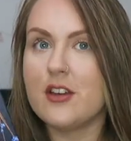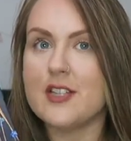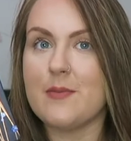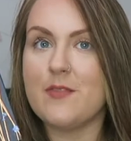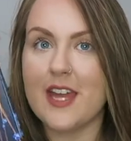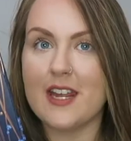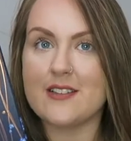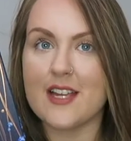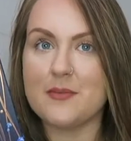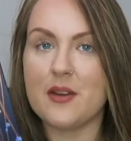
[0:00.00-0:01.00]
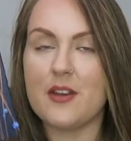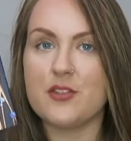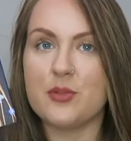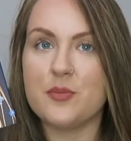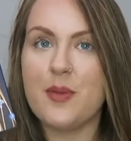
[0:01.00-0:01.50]
because I'm very excited about it.
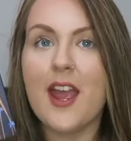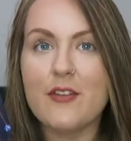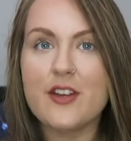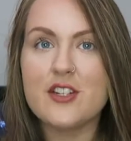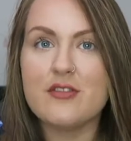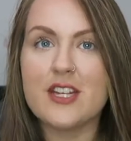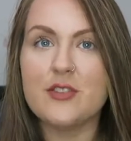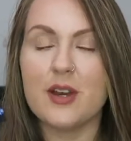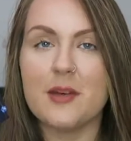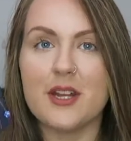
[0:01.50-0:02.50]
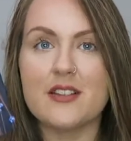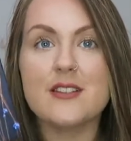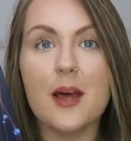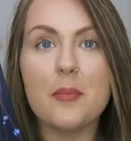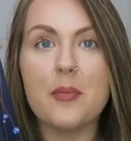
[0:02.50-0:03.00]
So it's perfect to read when I'm in a
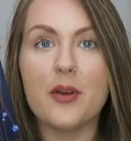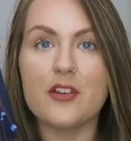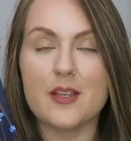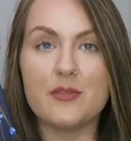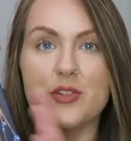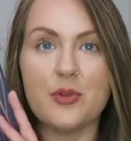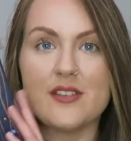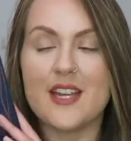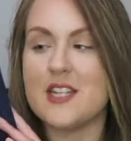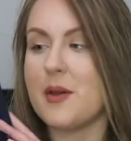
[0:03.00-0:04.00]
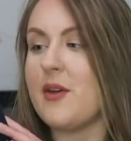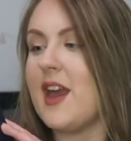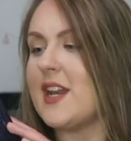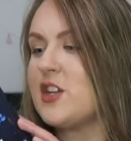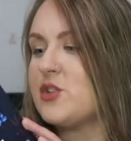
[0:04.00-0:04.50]
slump, because I'm so excited about
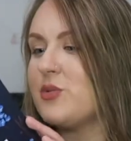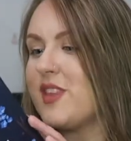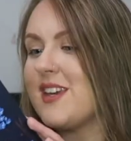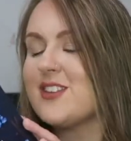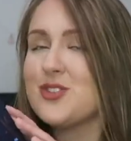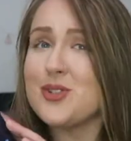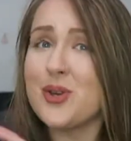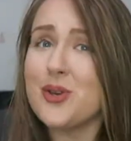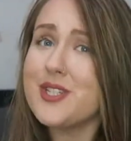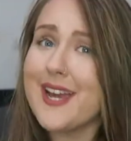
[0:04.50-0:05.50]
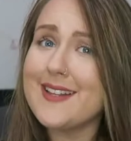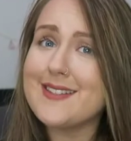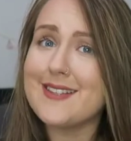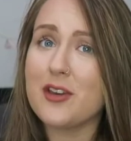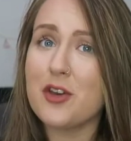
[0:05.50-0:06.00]
it. And I don't think it's too
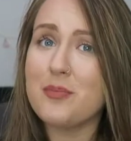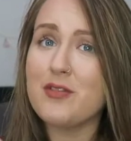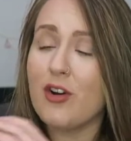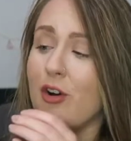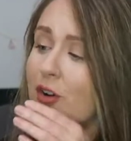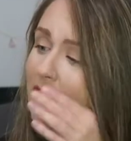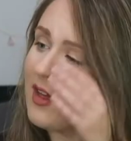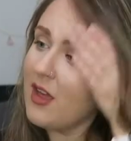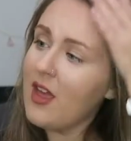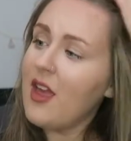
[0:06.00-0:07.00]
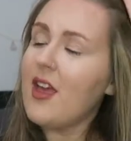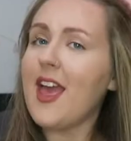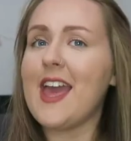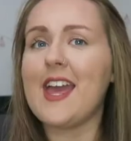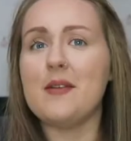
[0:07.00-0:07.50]
dense. I could be wrong.
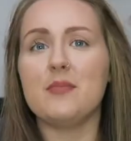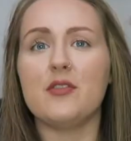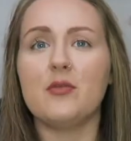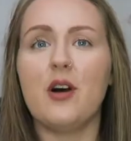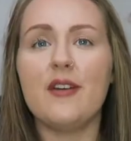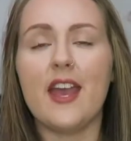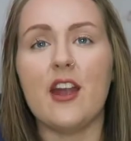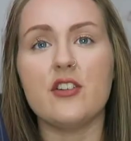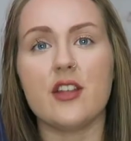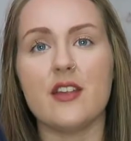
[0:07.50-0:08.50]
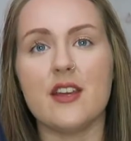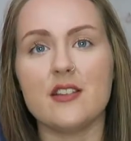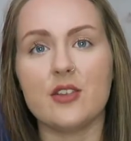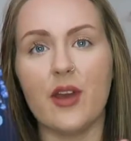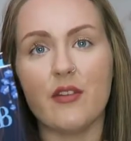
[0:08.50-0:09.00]
But from what I've heard, I think
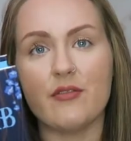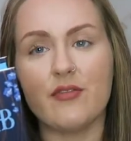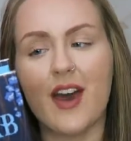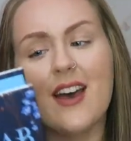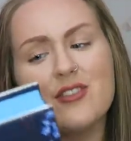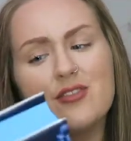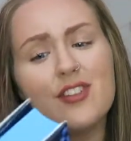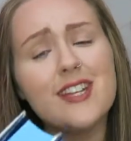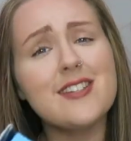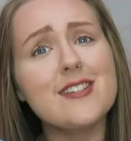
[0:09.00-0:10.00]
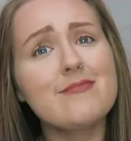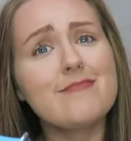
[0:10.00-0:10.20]
it's quite a fast read.